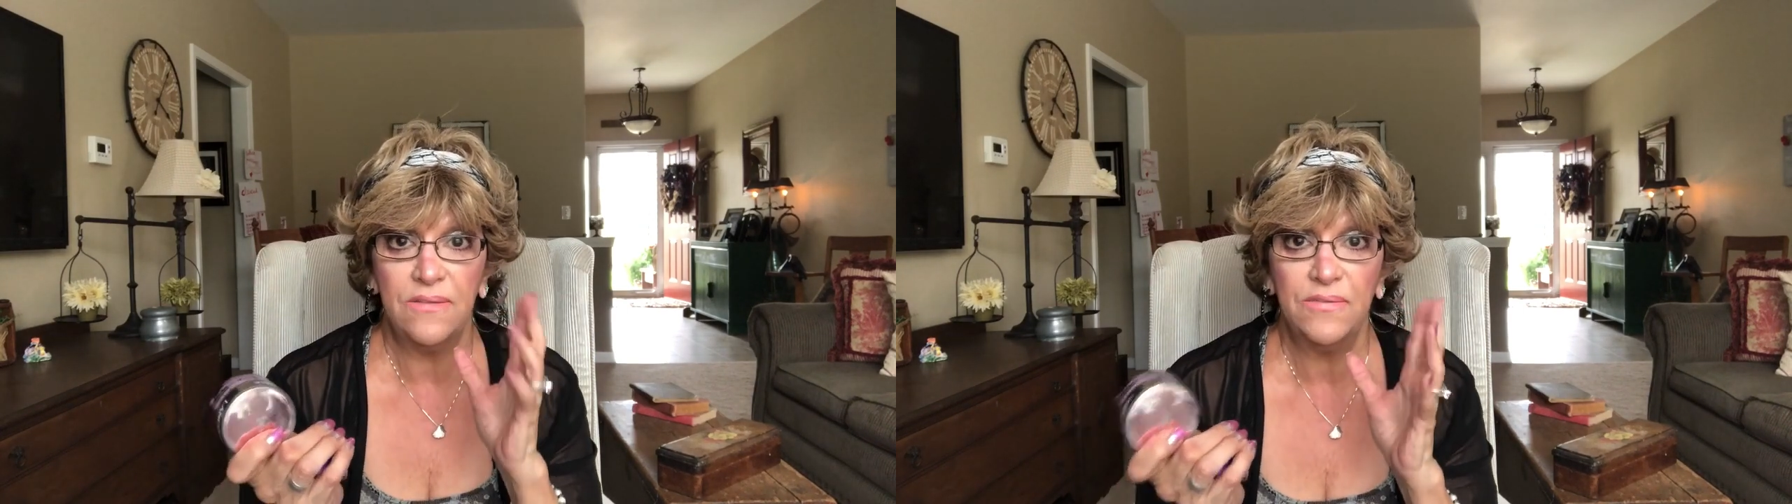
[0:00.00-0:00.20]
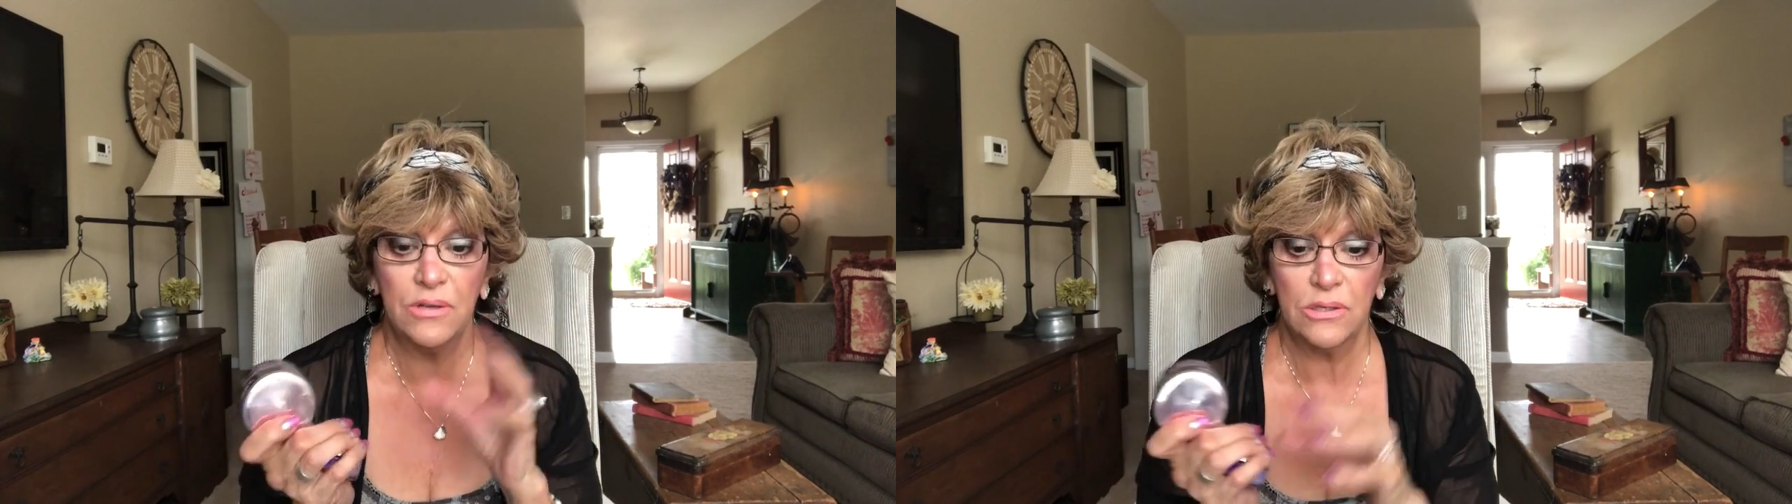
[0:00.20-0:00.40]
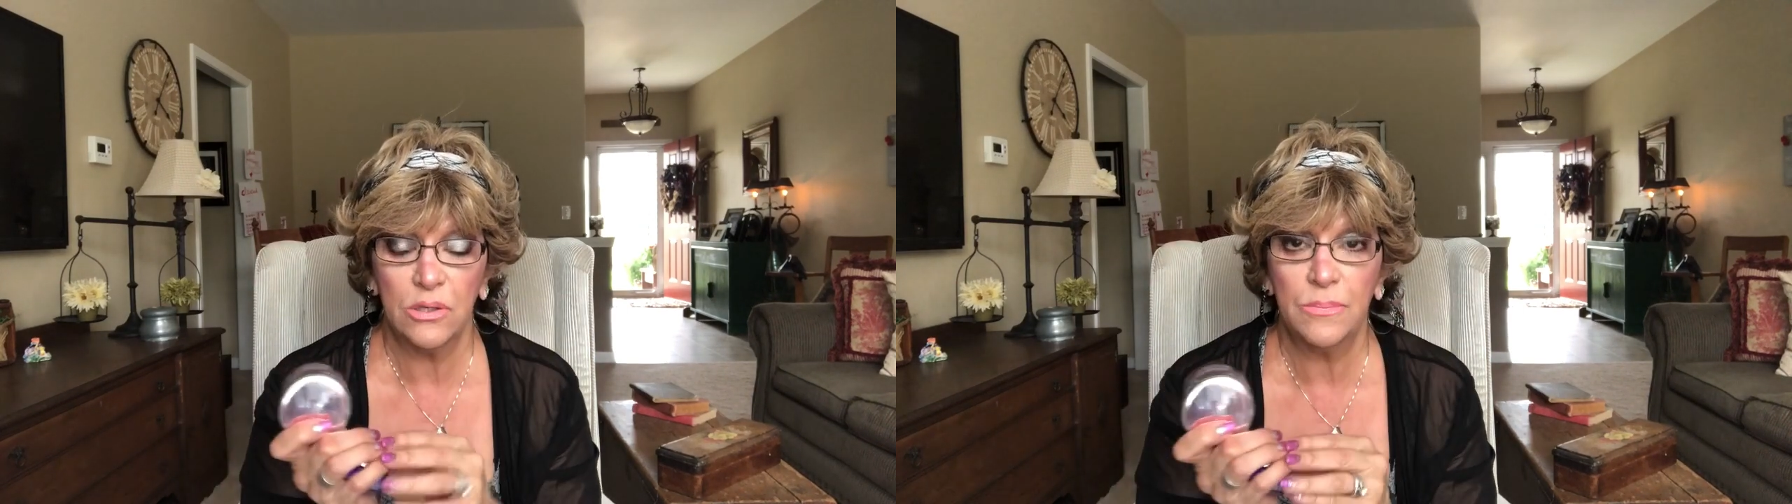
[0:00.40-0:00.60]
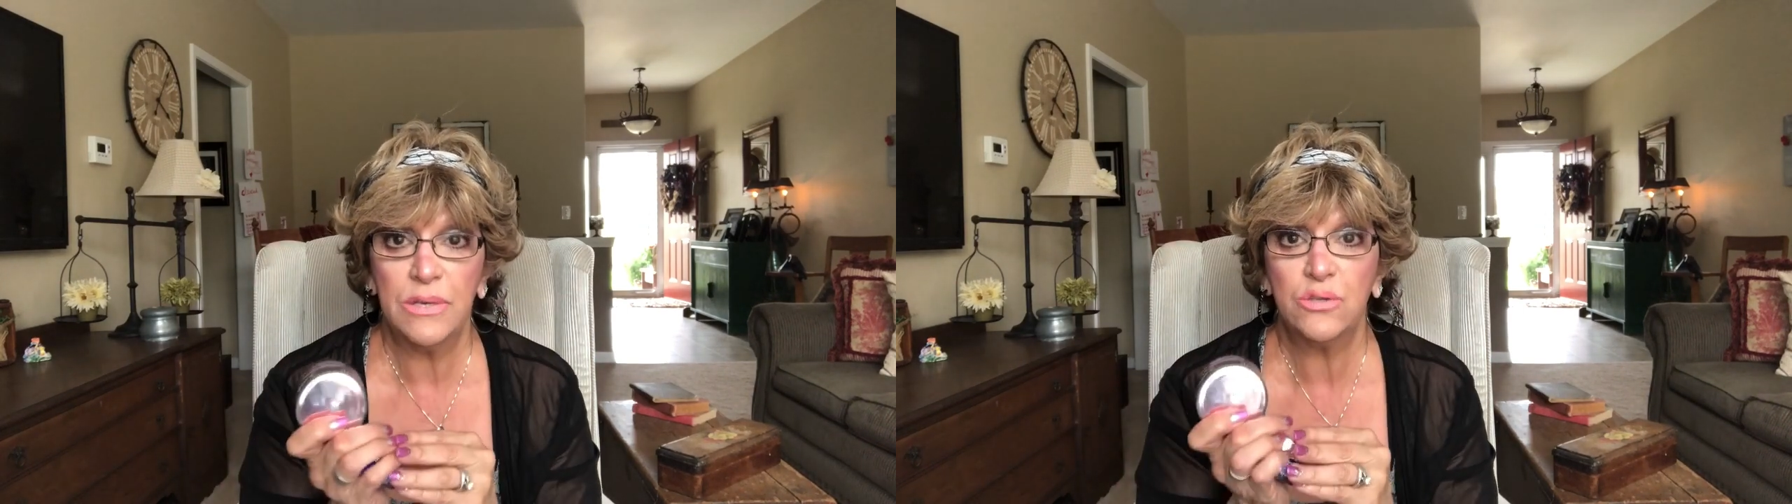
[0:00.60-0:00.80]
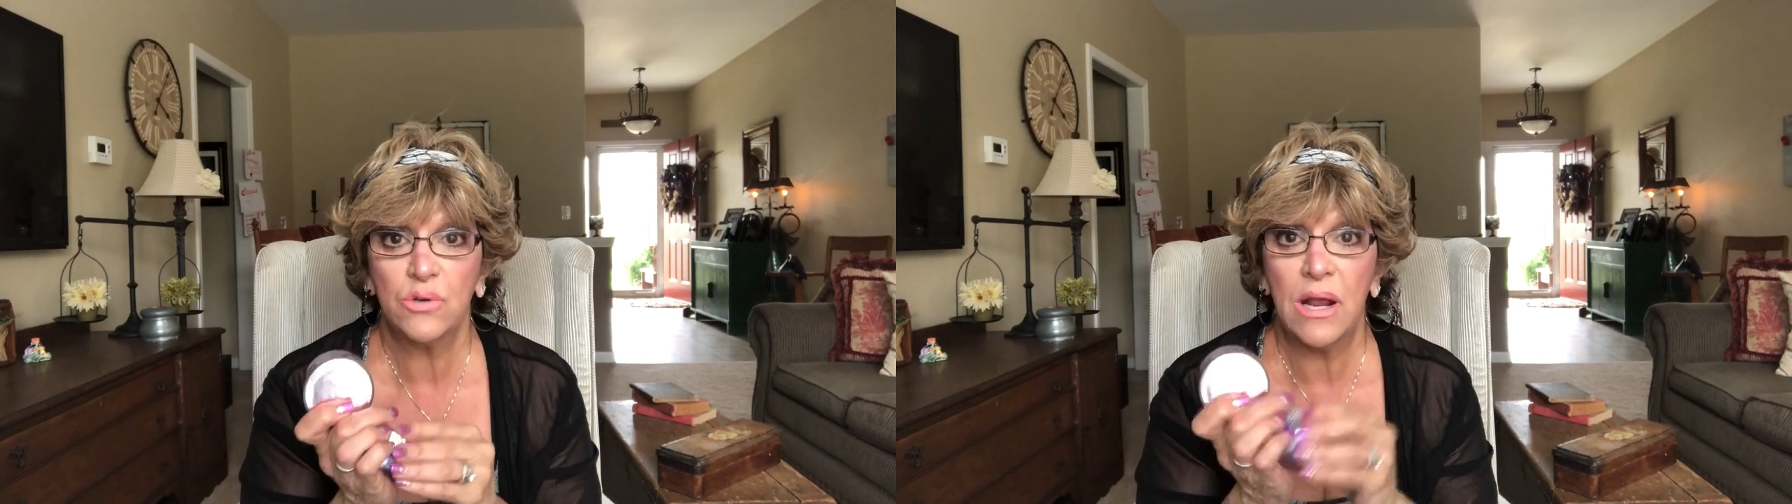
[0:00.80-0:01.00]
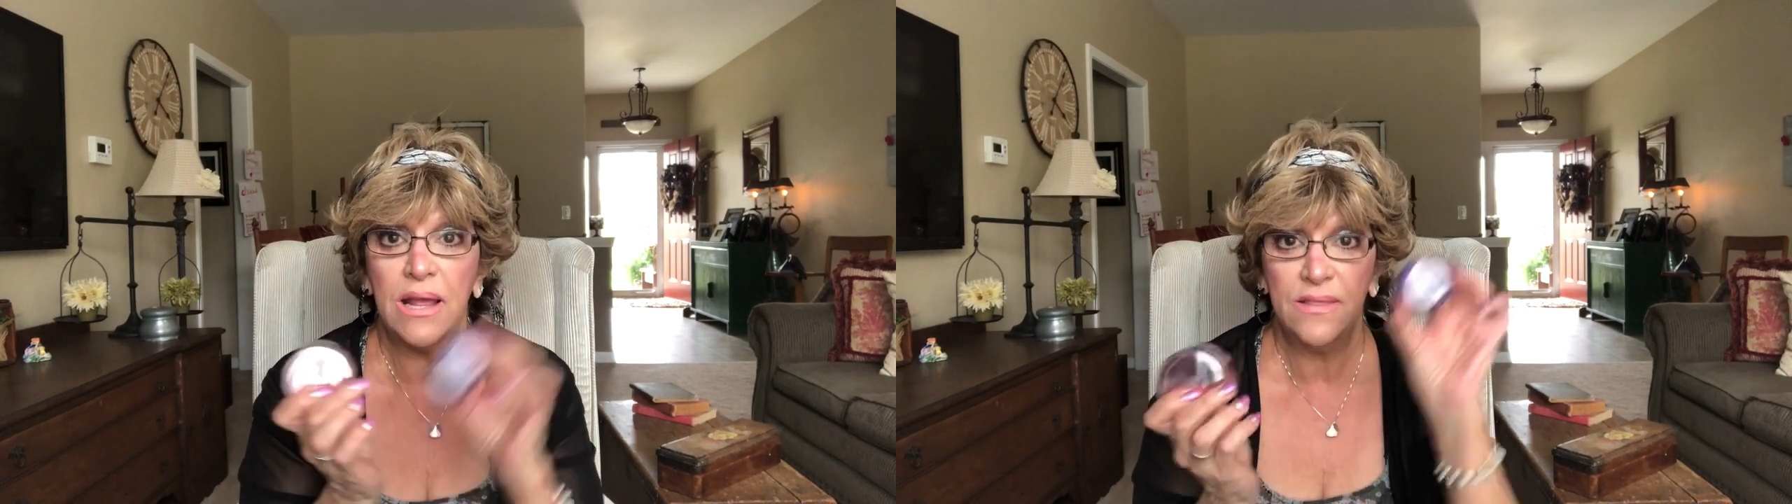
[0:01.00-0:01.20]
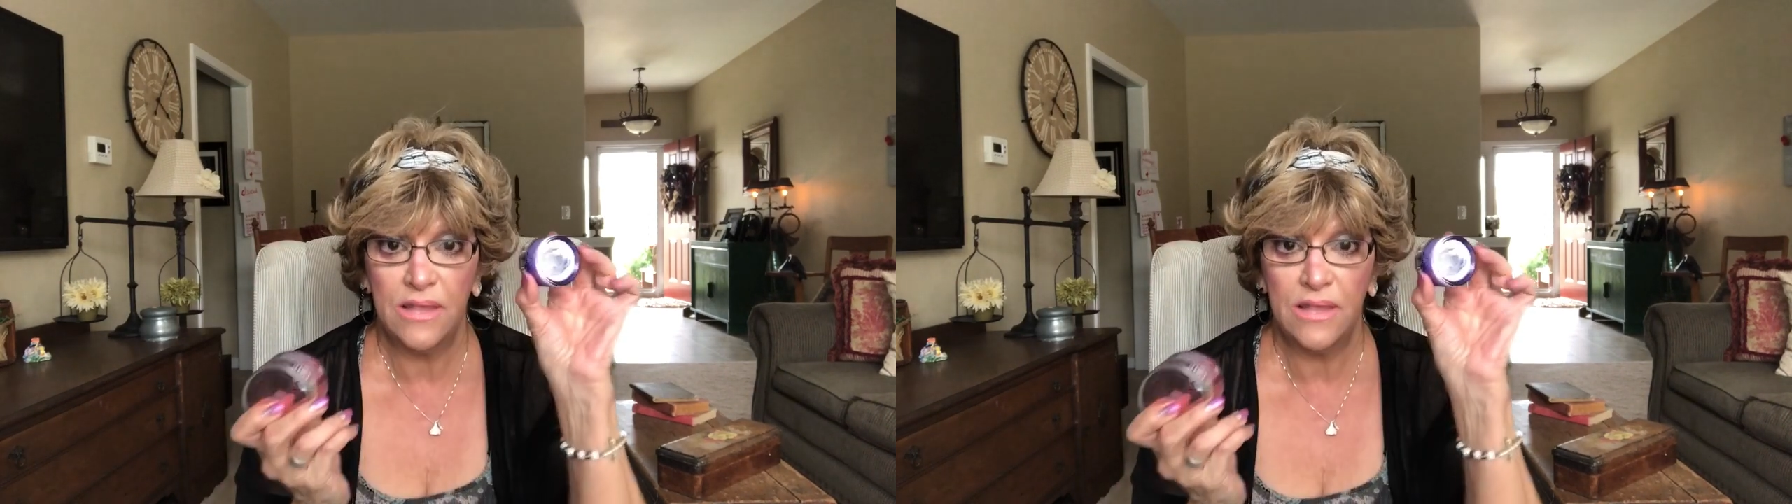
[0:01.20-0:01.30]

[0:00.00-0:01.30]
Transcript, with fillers: they feel a little bit dry,